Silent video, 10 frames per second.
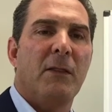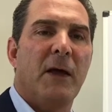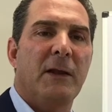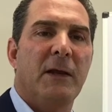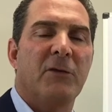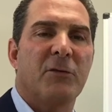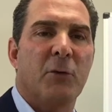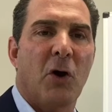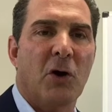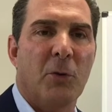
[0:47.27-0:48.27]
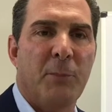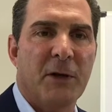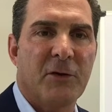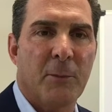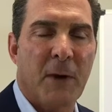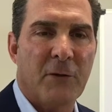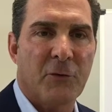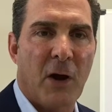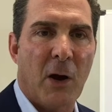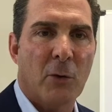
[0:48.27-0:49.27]
They needed some cargo picked up
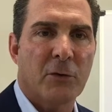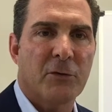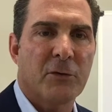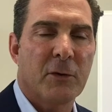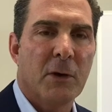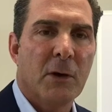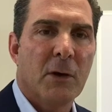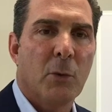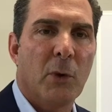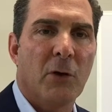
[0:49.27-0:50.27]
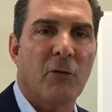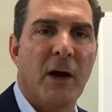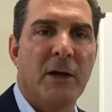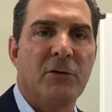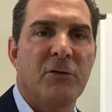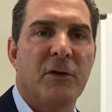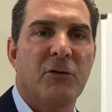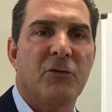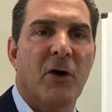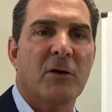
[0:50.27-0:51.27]
after hours. We arranged the
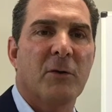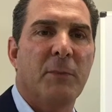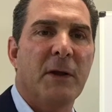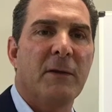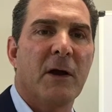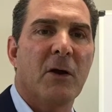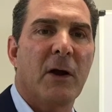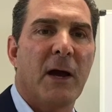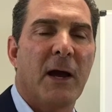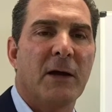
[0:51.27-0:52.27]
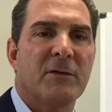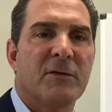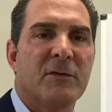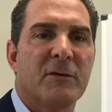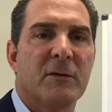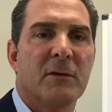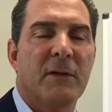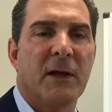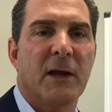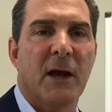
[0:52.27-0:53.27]
truck to be there at, I
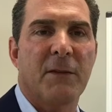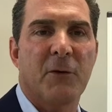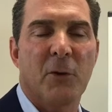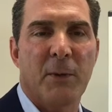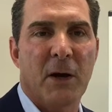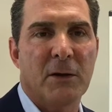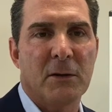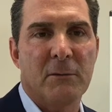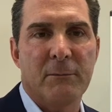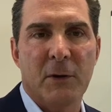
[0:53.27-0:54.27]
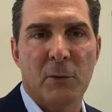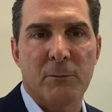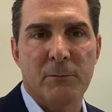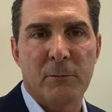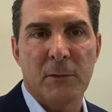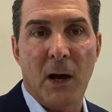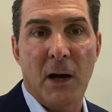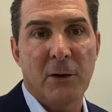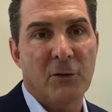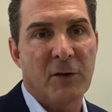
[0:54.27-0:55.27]
think it got there about
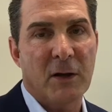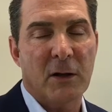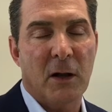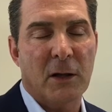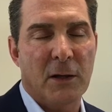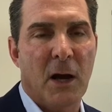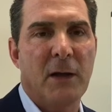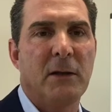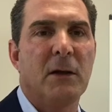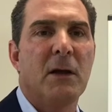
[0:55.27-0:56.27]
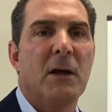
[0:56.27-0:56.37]
9 or 10 o'clock at night.